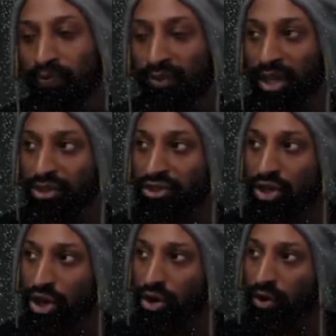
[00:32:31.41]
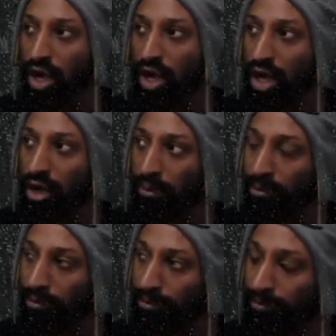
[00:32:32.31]
there's no, um,
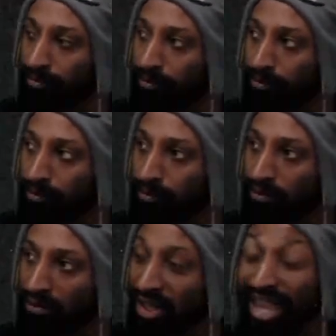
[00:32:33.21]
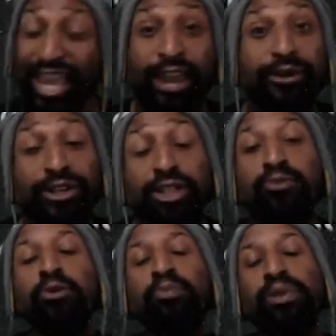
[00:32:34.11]

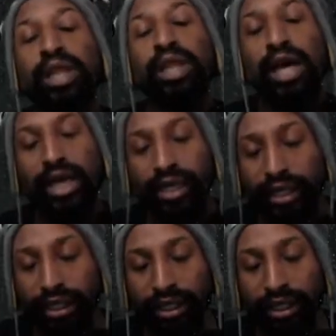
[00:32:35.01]
heritable blood.